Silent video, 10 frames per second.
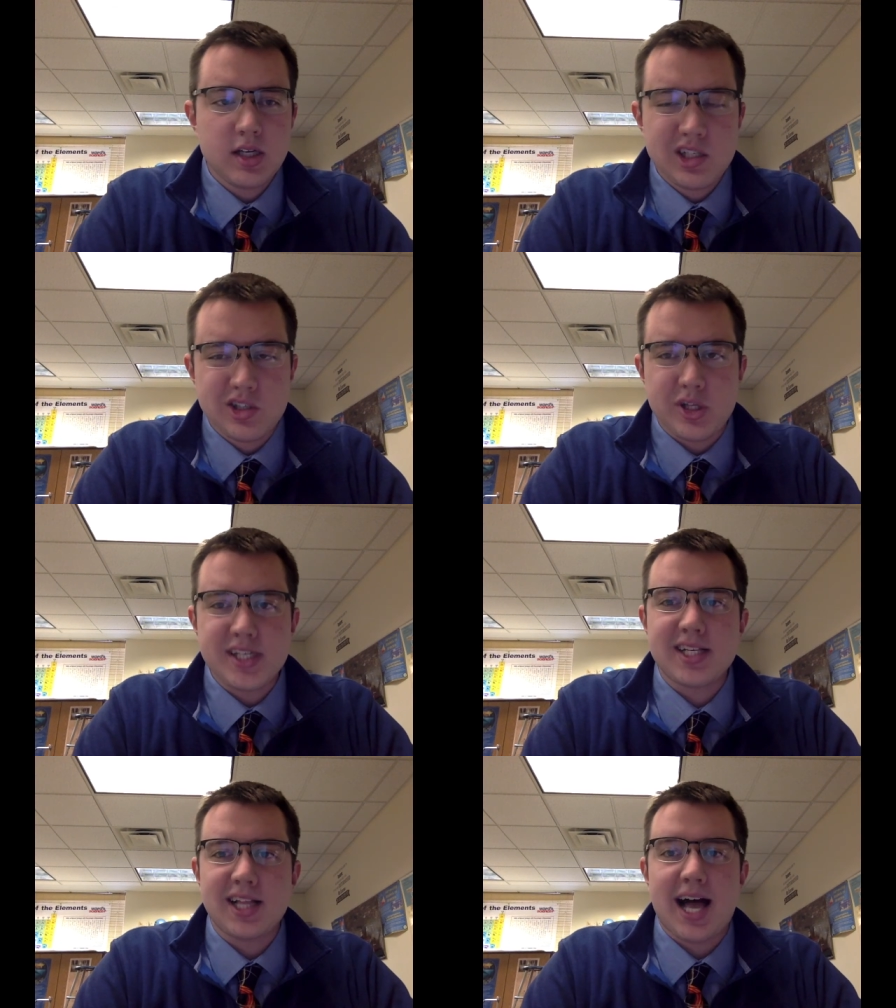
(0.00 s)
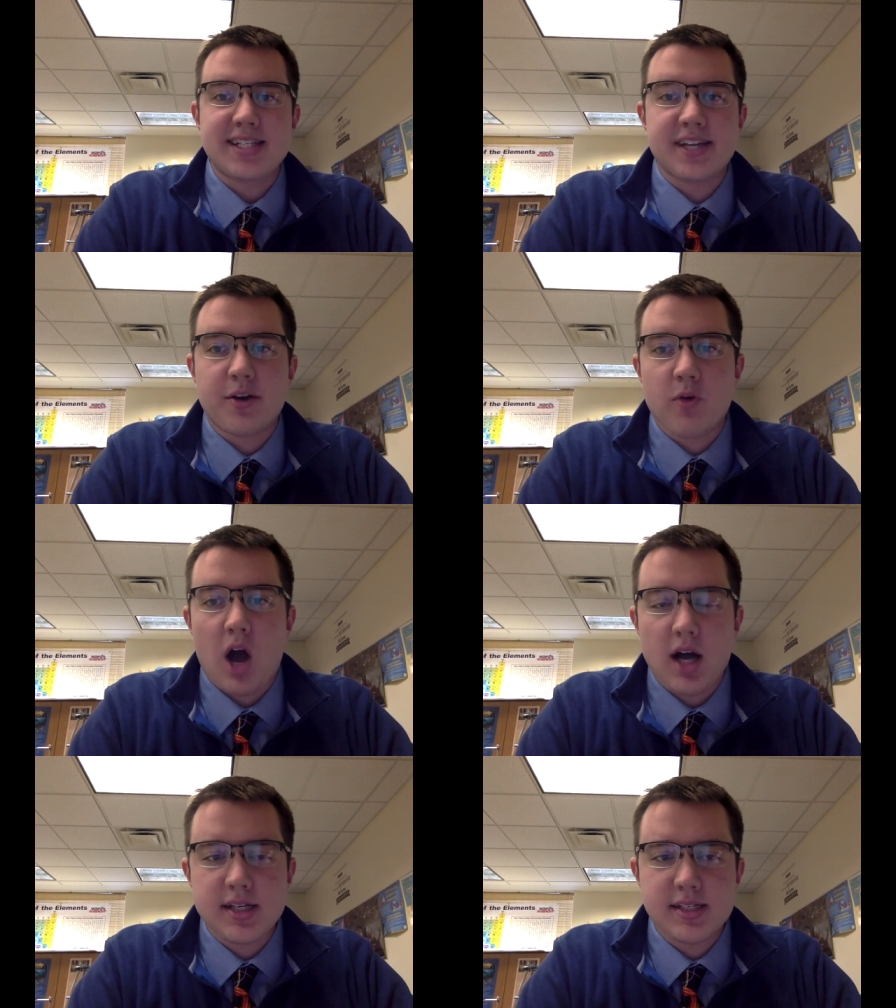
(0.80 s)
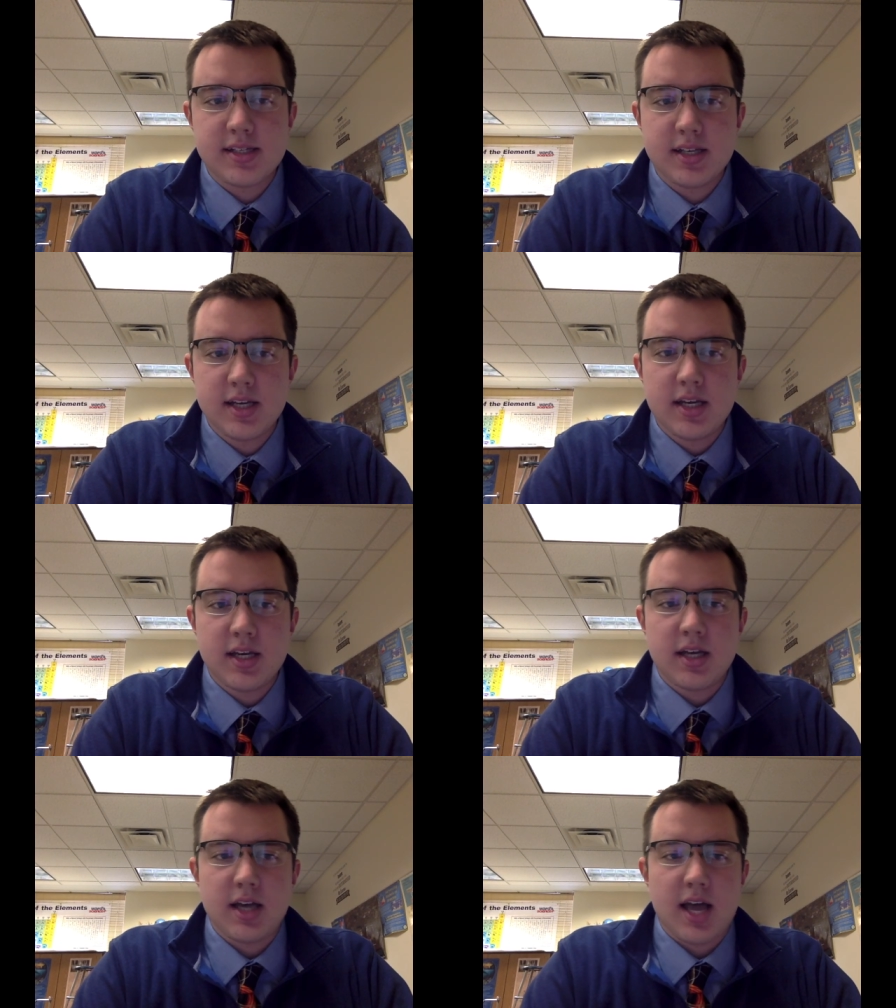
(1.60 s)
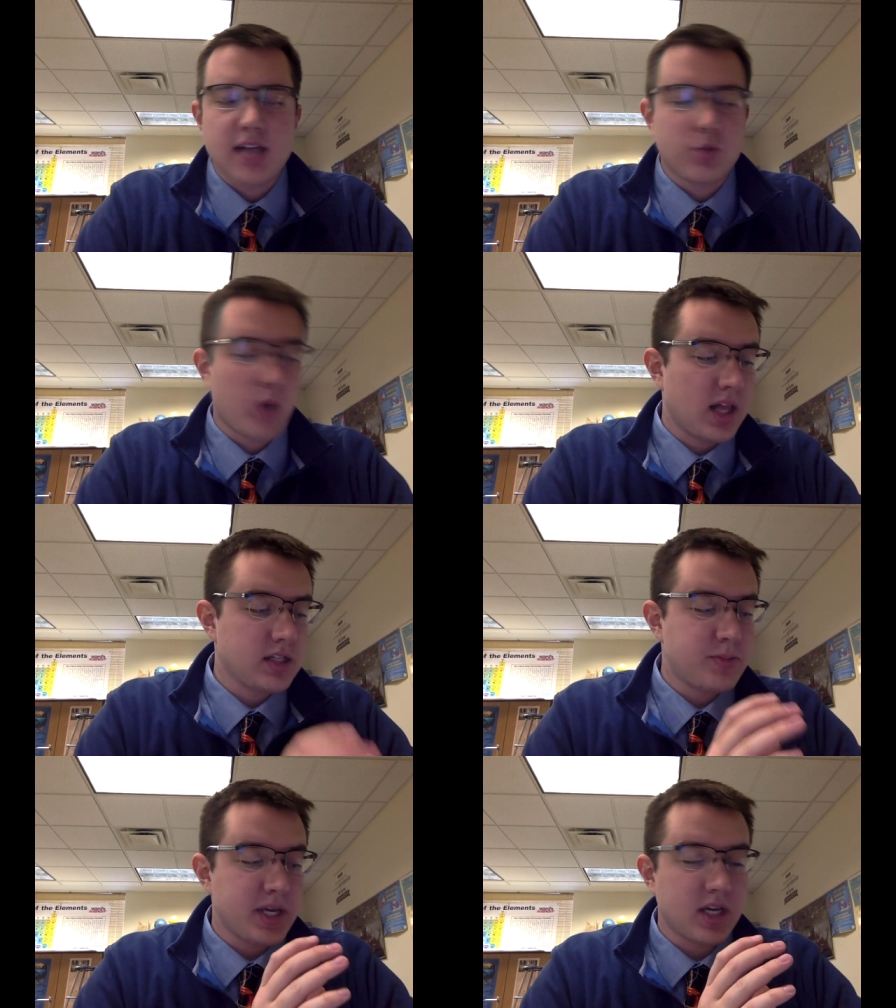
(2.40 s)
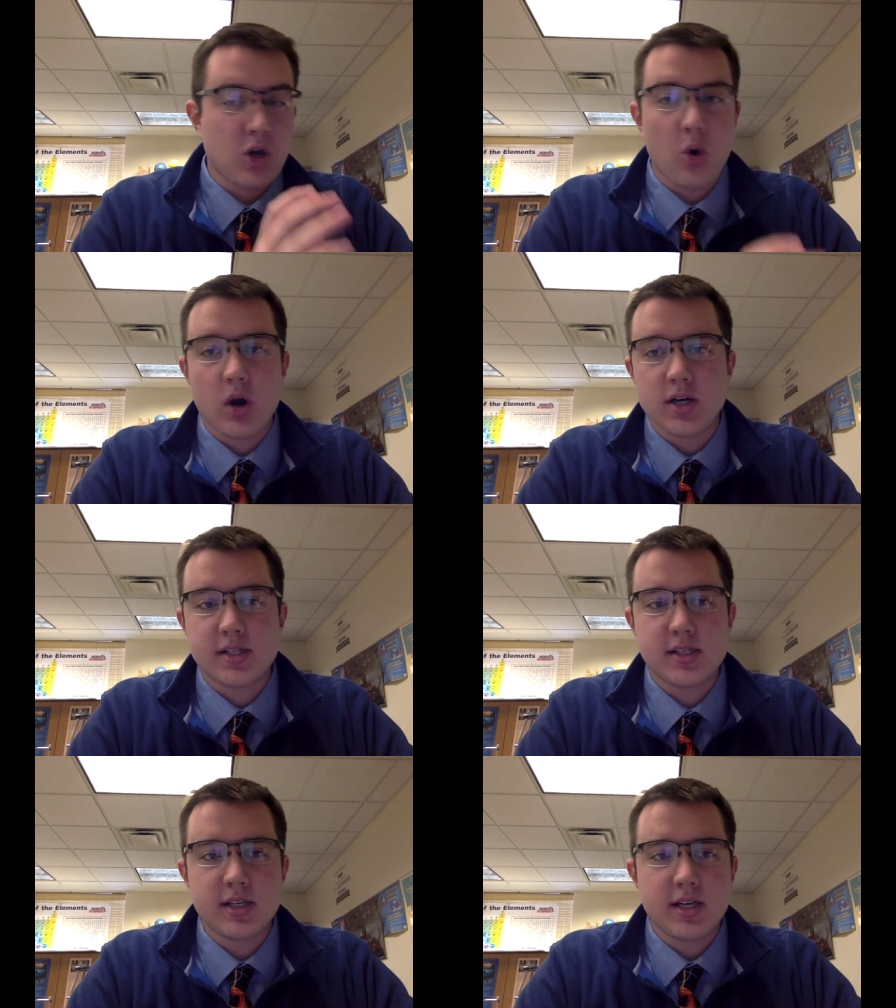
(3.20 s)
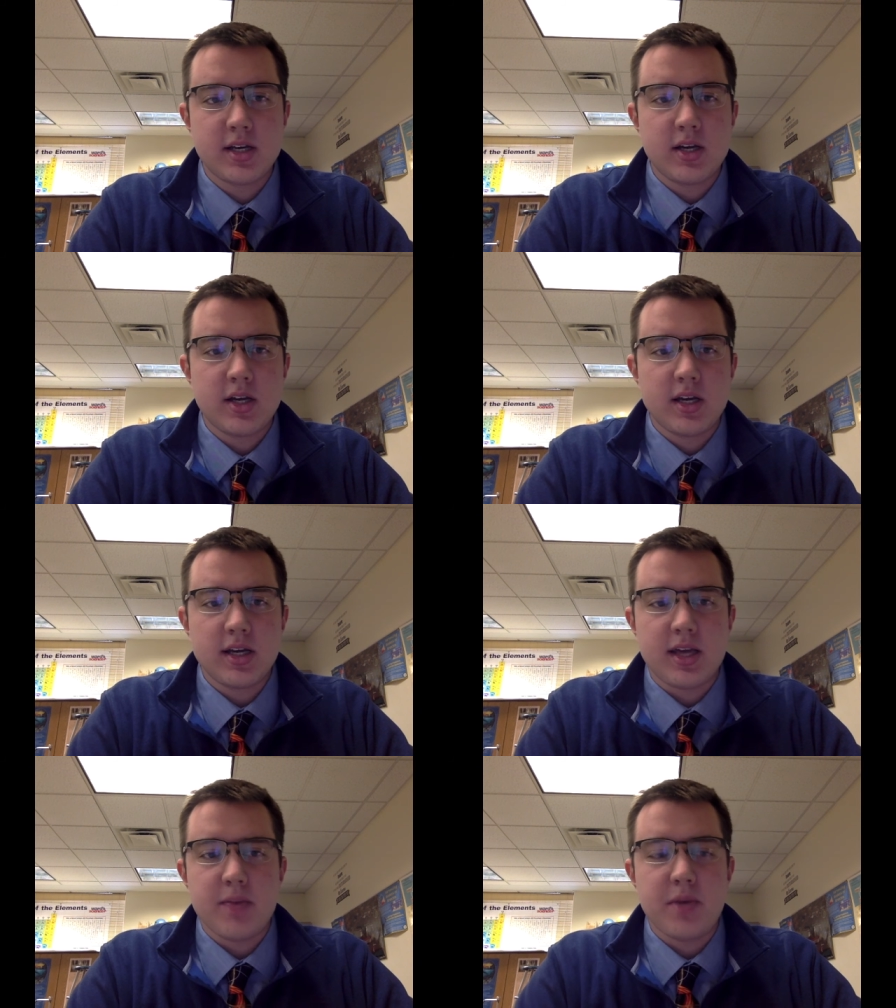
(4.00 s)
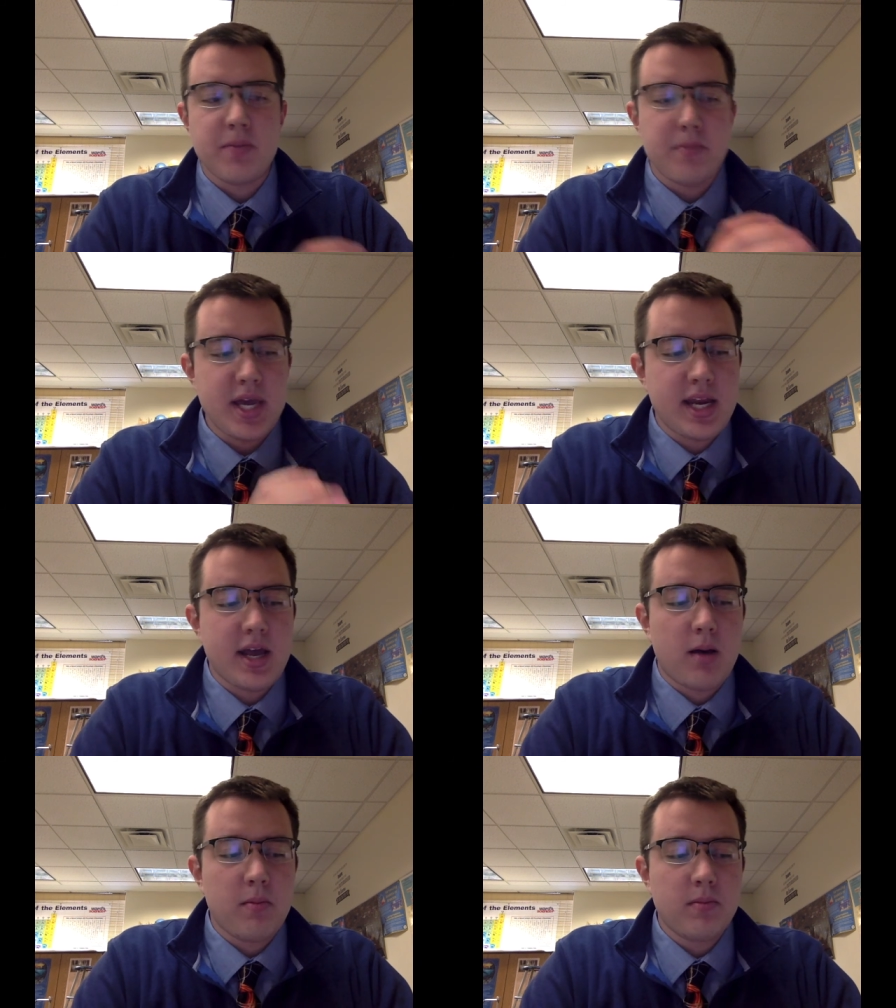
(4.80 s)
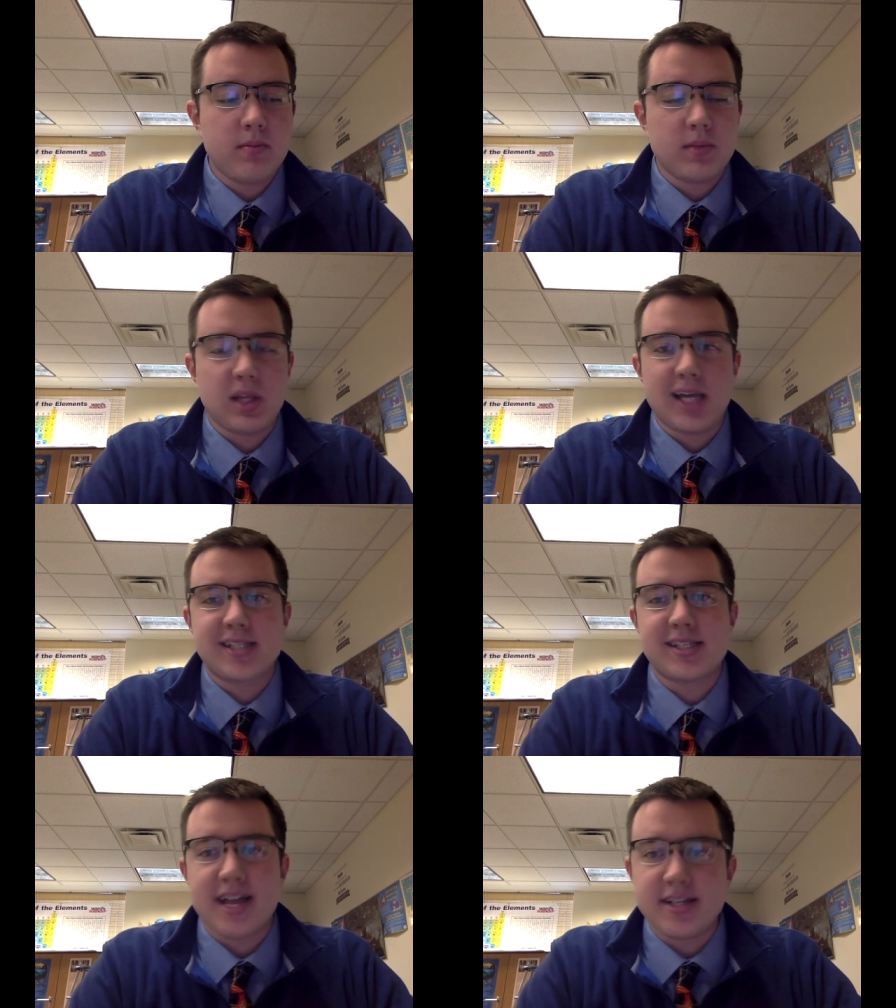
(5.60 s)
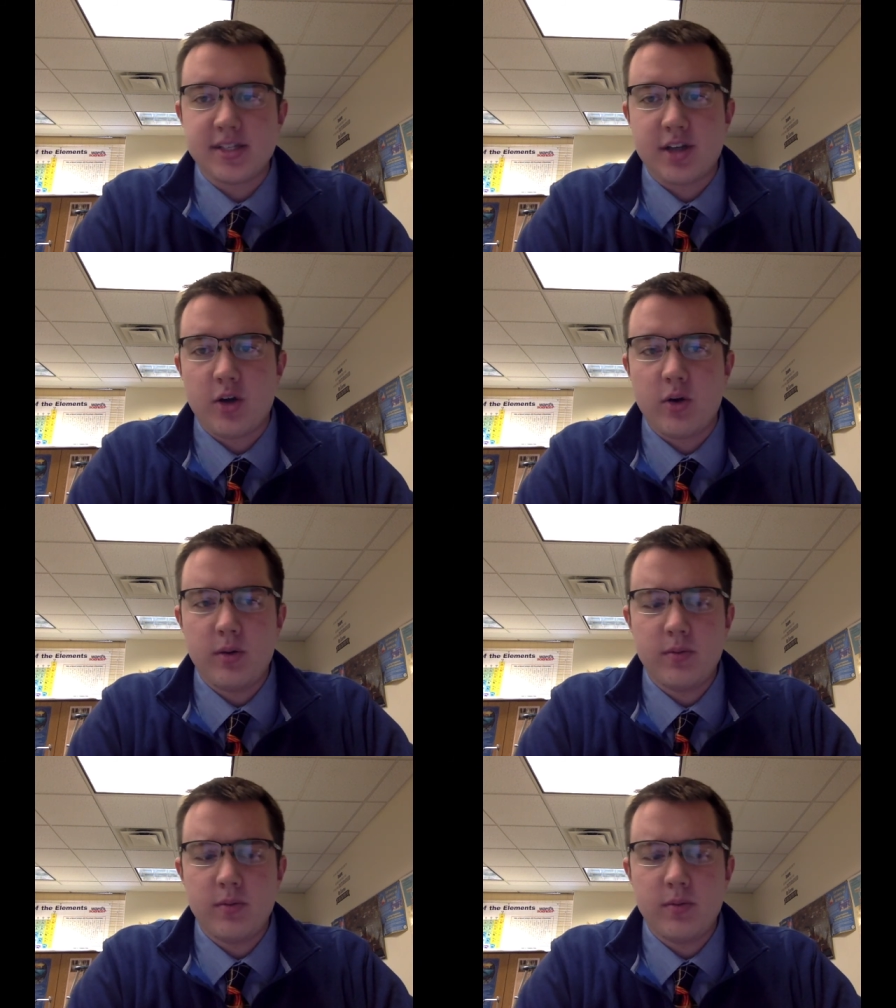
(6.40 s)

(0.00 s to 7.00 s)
So these clastic rocks, as well as being coarse, can be medium, like sandstone,